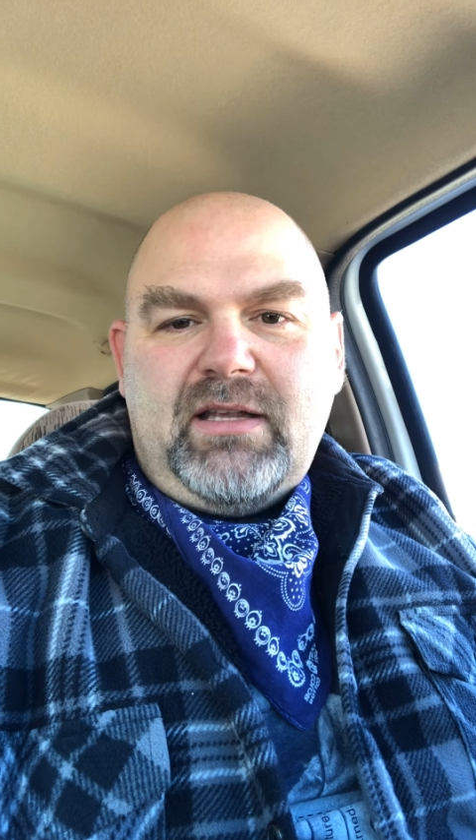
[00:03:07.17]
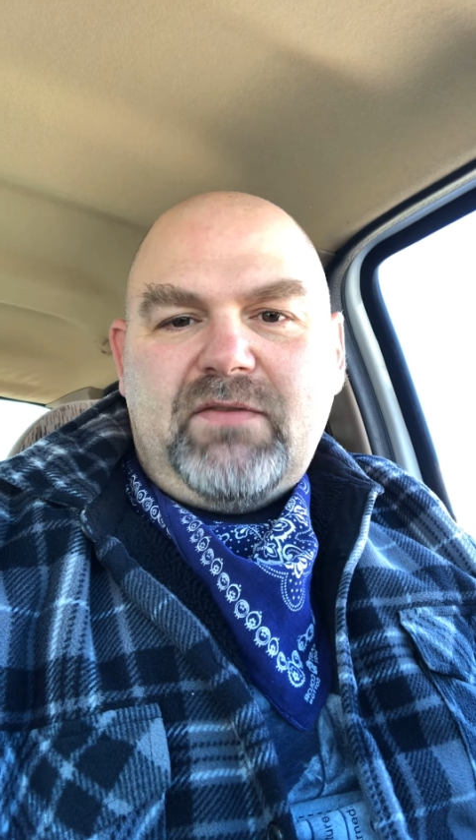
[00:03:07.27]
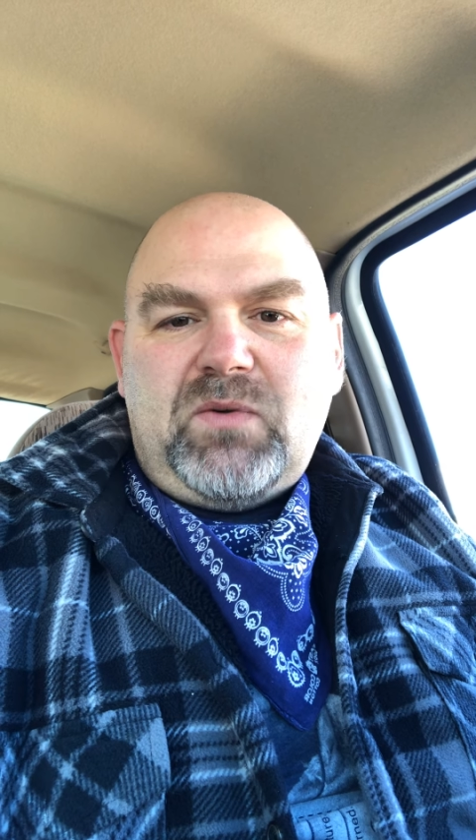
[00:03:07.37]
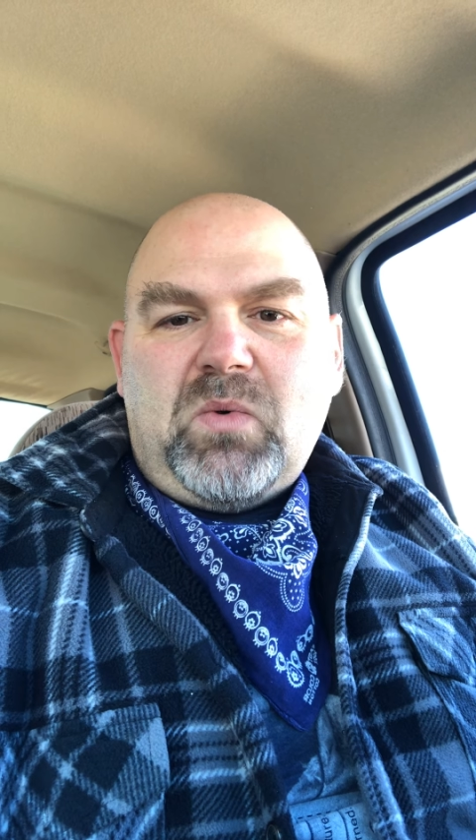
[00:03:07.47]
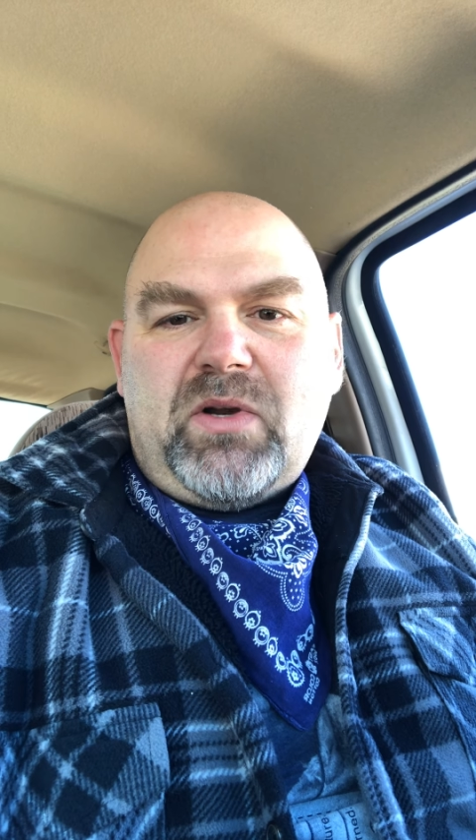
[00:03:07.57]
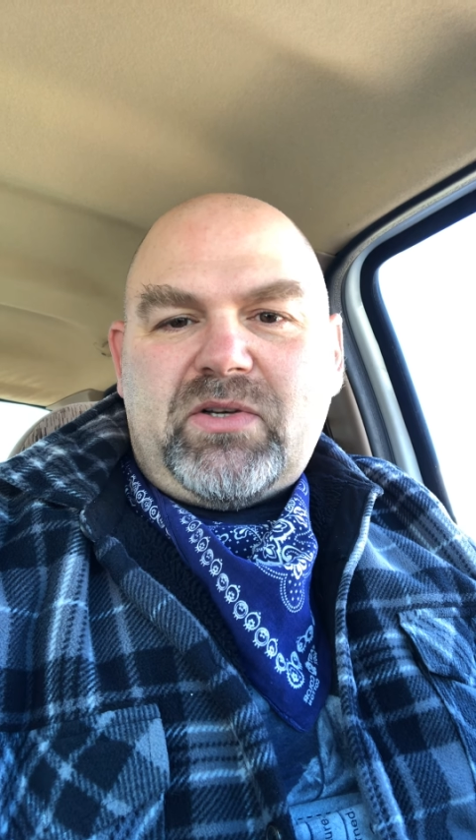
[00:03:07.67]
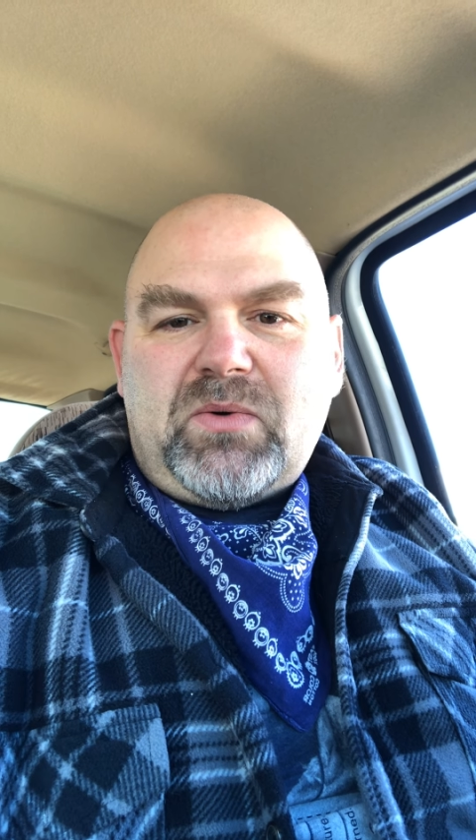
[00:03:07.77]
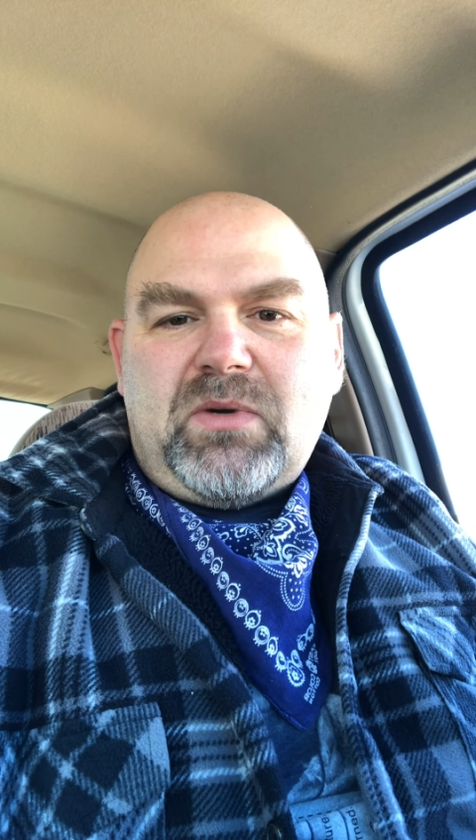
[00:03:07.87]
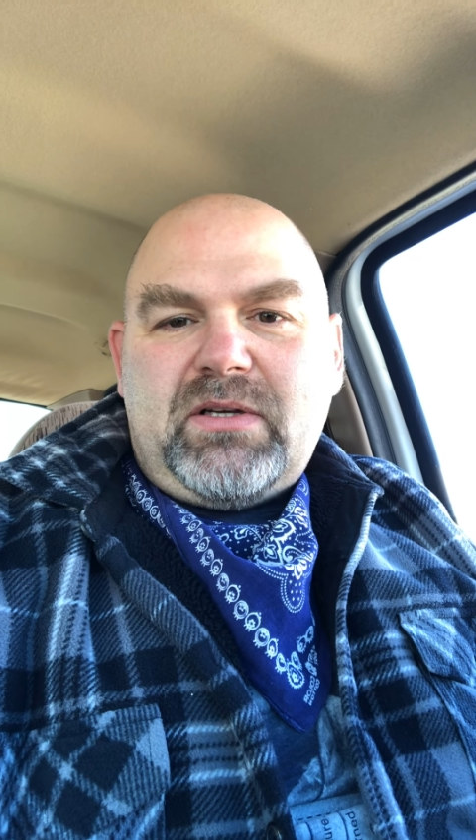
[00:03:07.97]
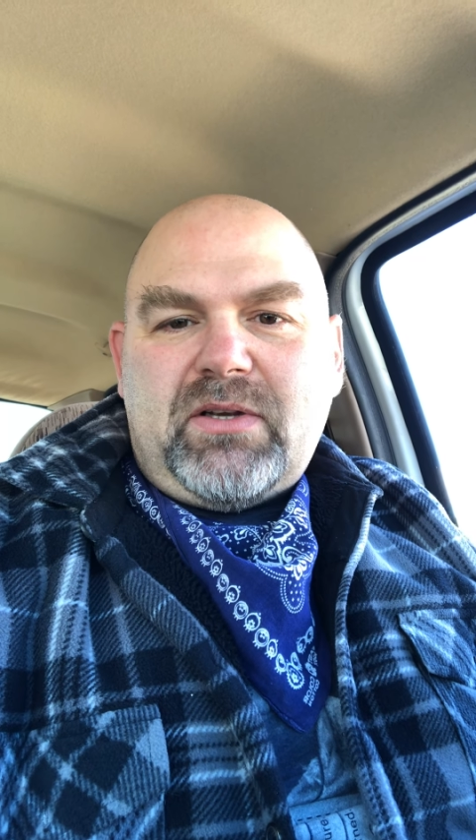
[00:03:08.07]
if you want it to
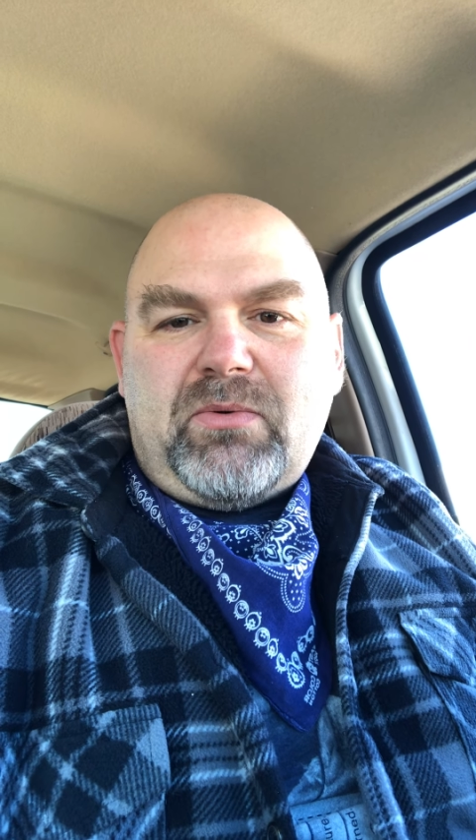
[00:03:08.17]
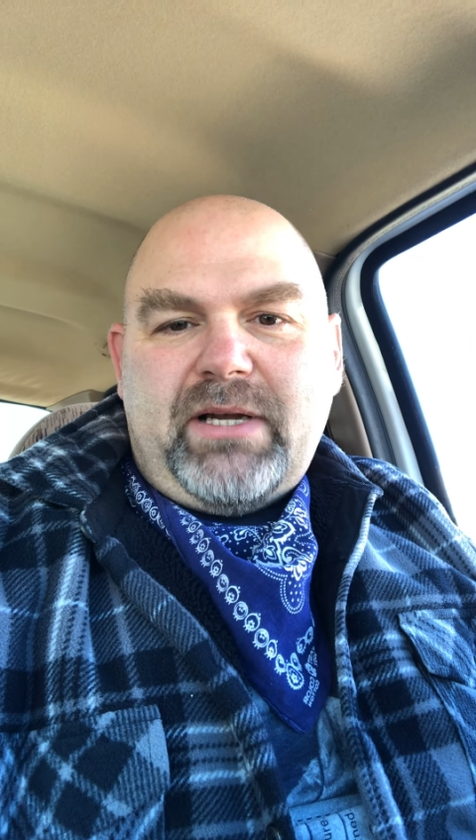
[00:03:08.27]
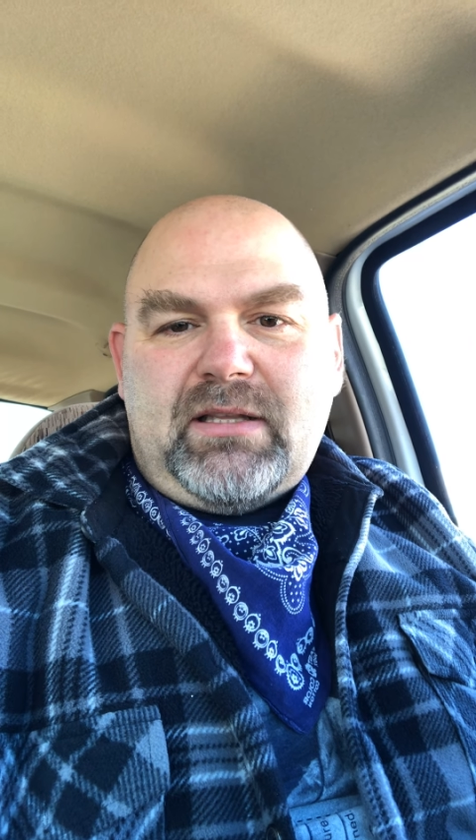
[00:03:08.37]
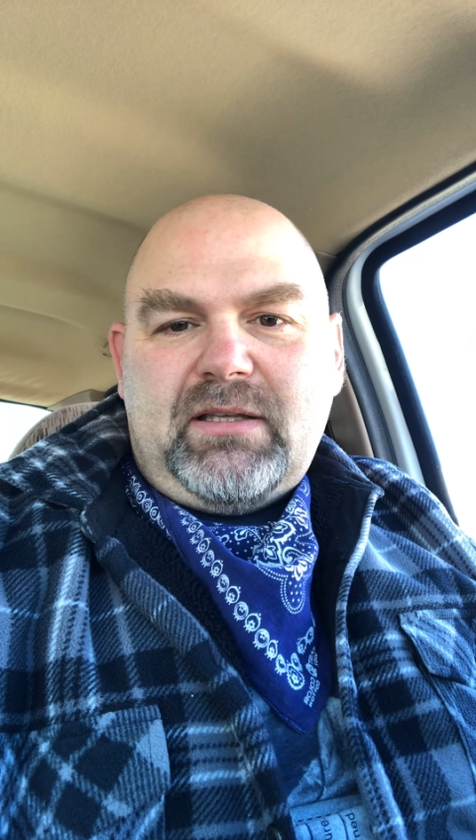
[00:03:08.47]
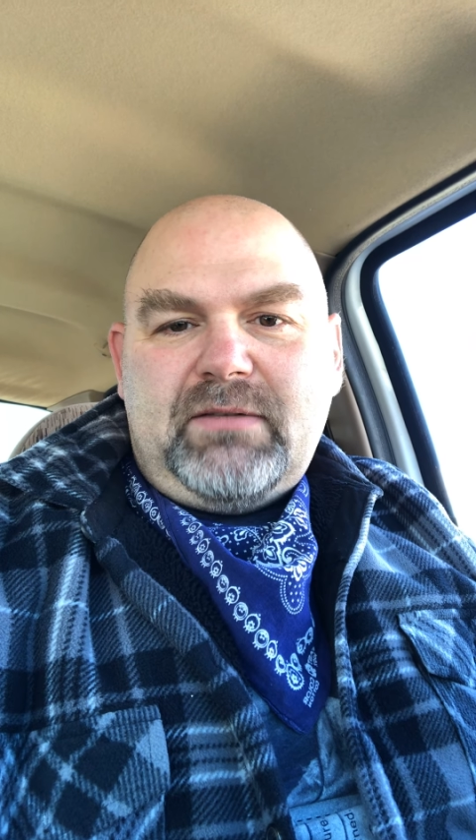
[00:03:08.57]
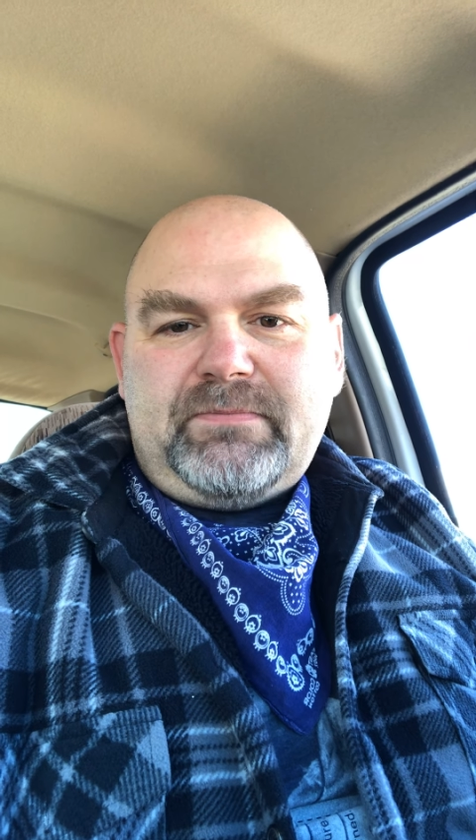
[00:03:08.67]
run correctly.